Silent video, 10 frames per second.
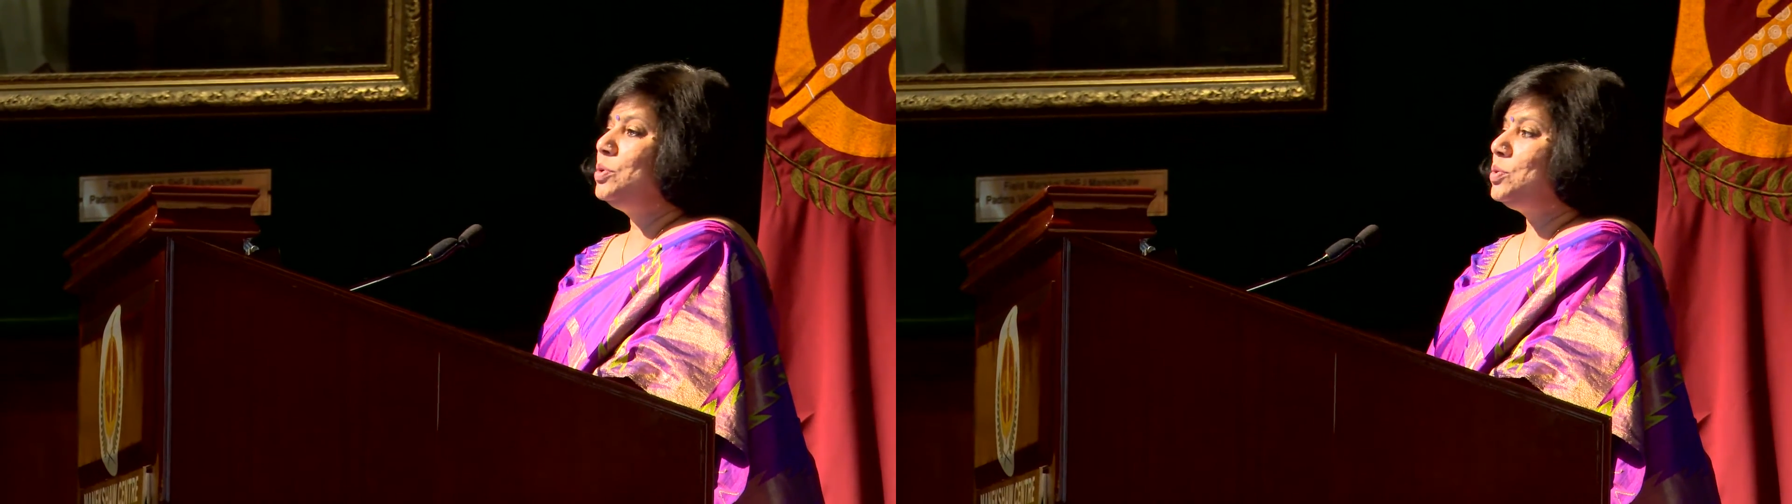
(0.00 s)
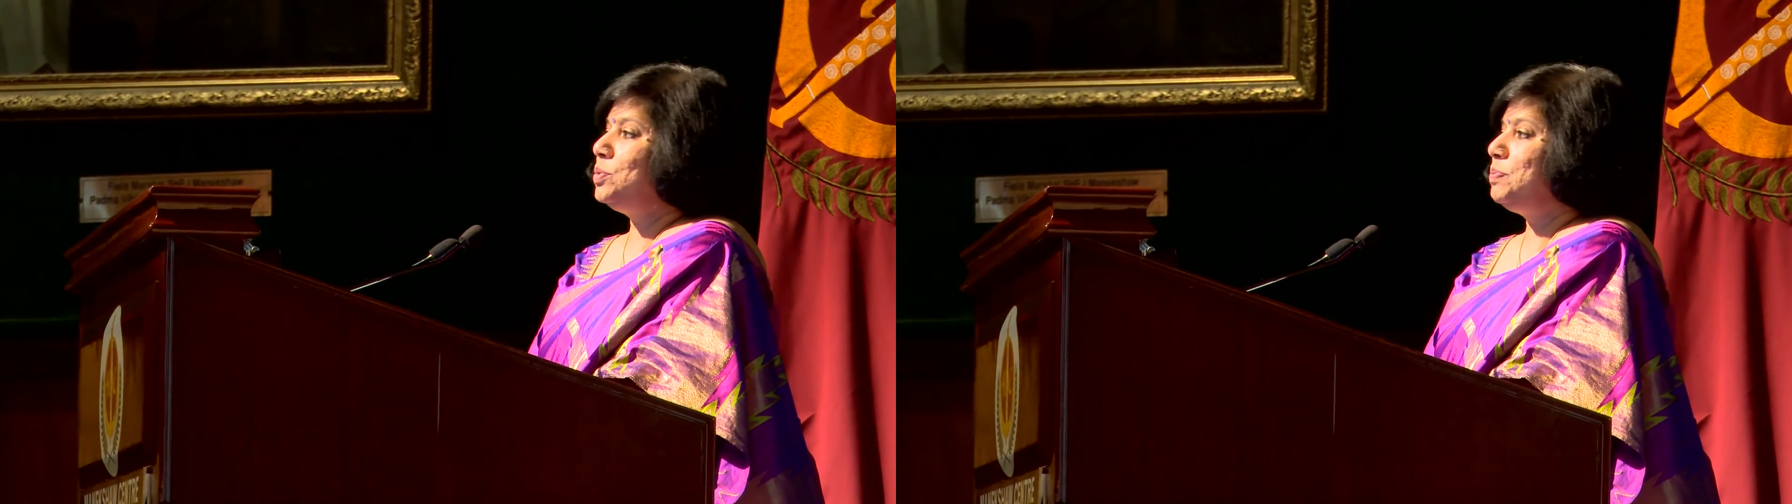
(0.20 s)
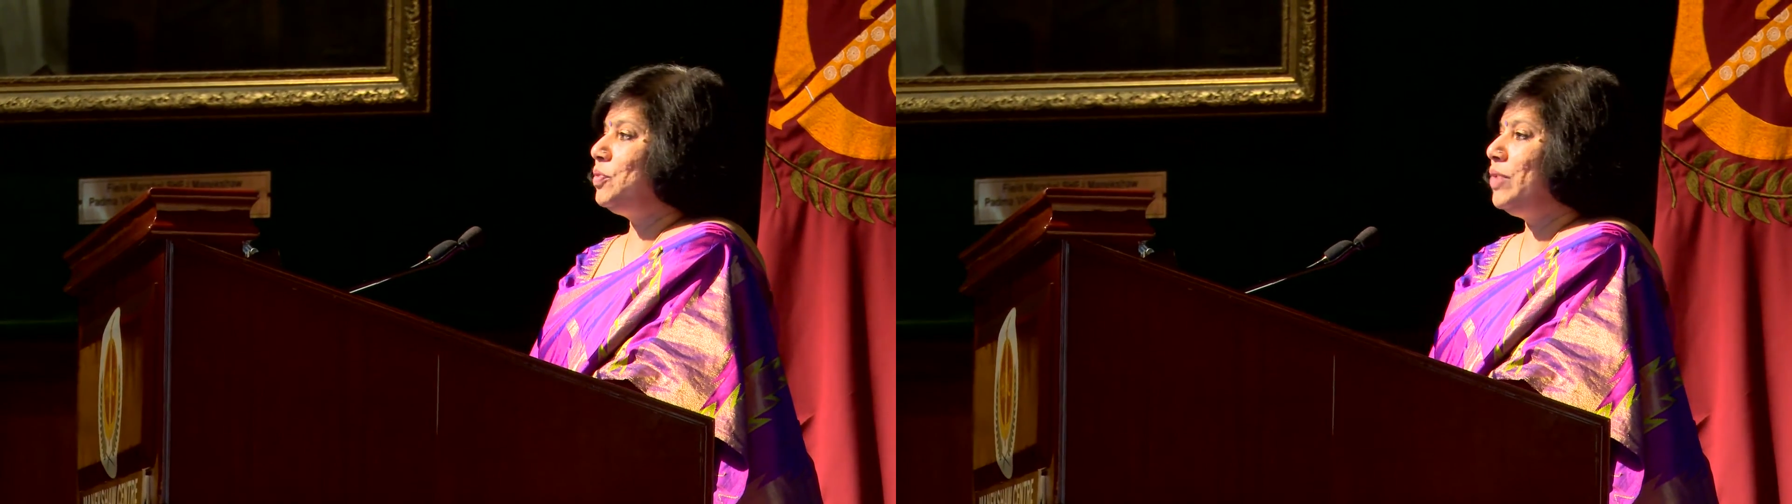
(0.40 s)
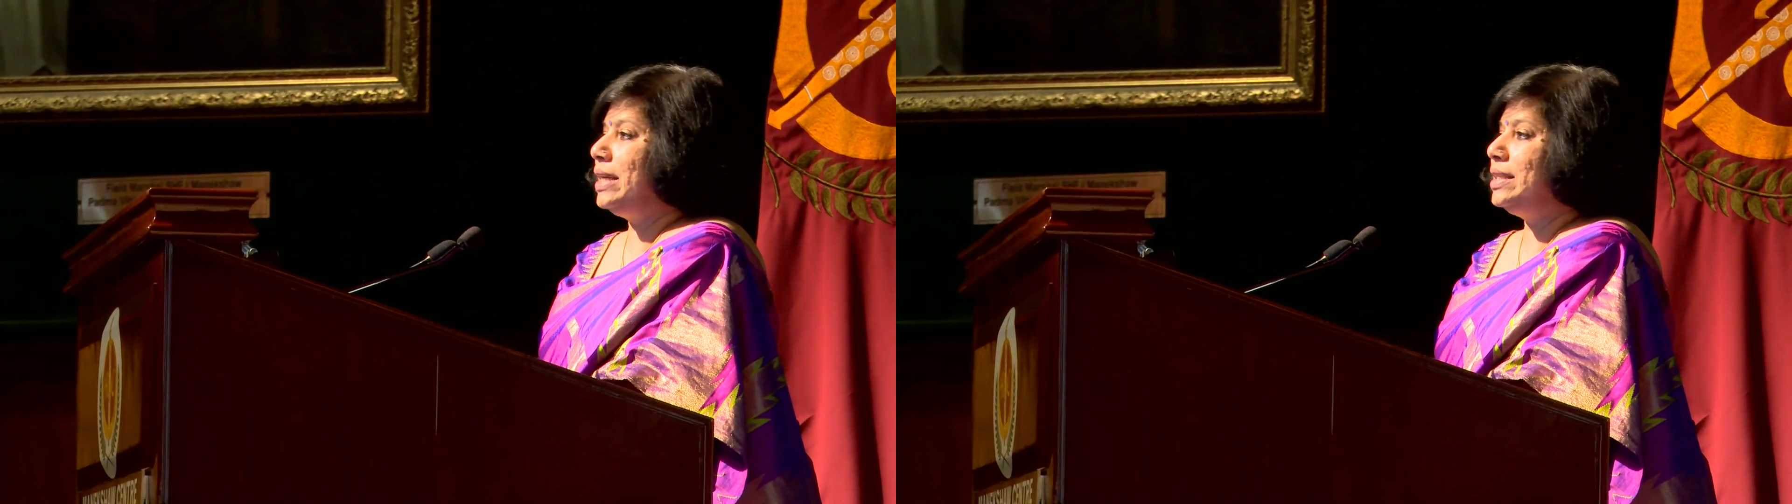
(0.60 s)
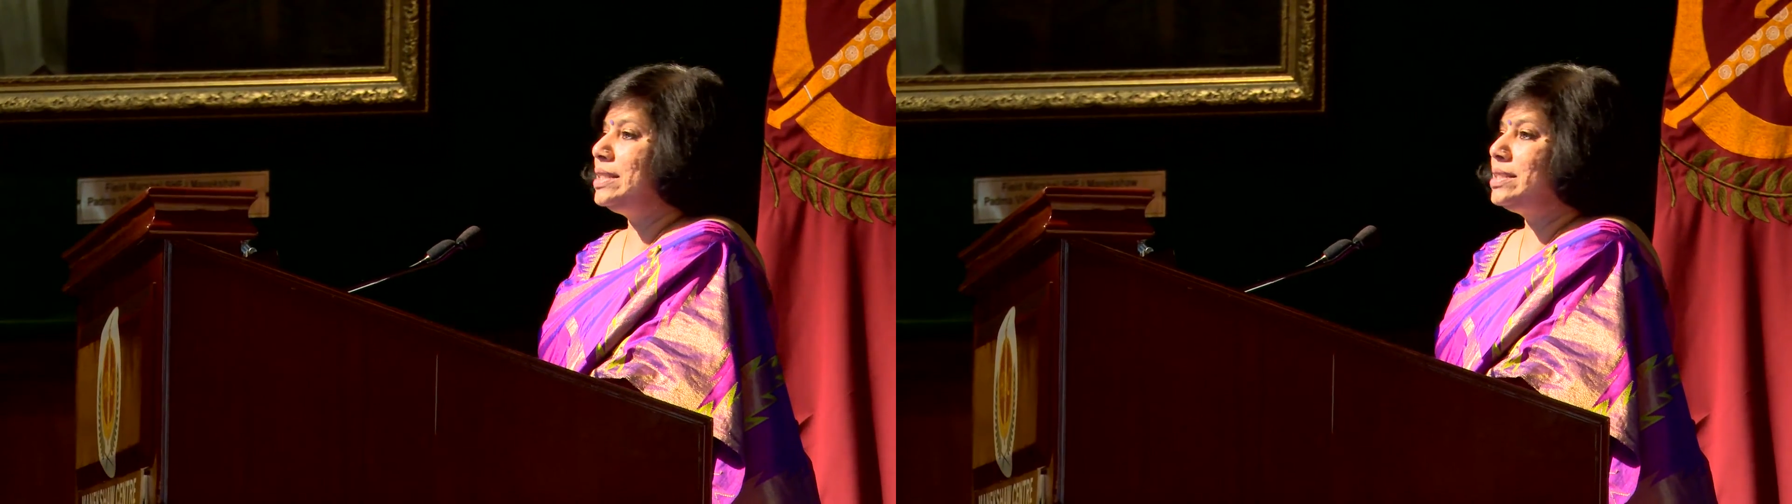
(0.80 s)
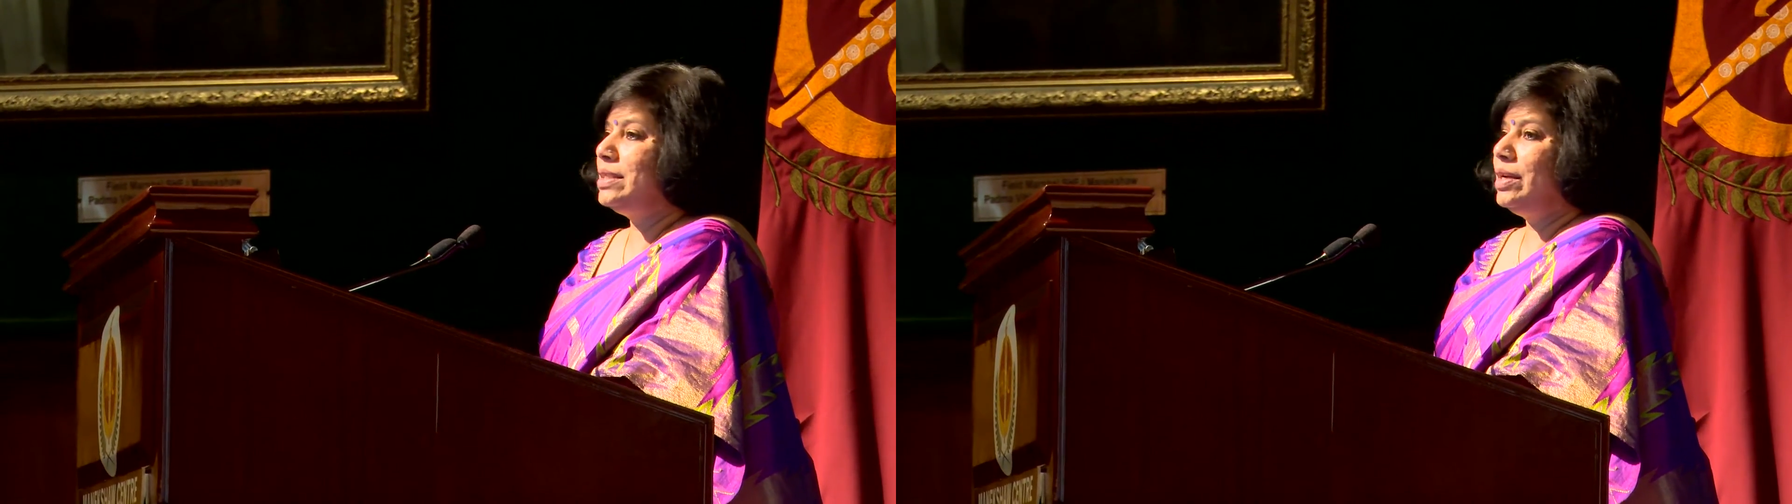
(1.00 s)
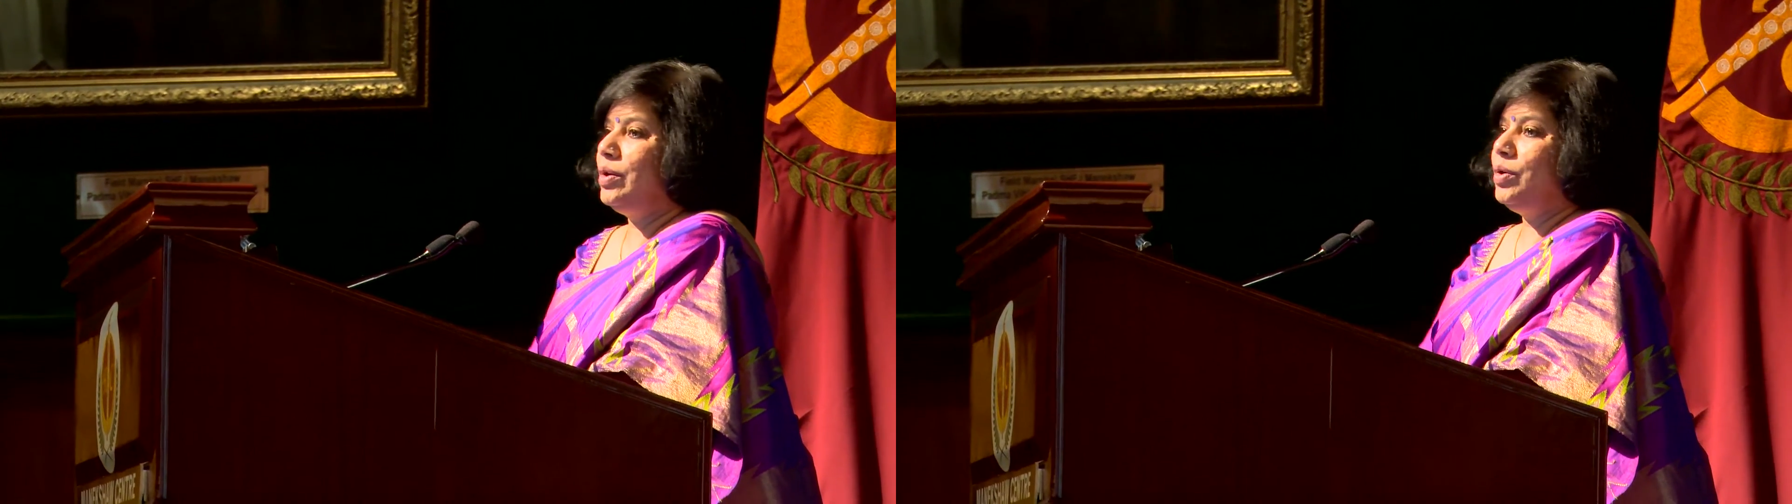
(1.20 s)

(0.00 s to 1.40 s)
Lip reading: to provide us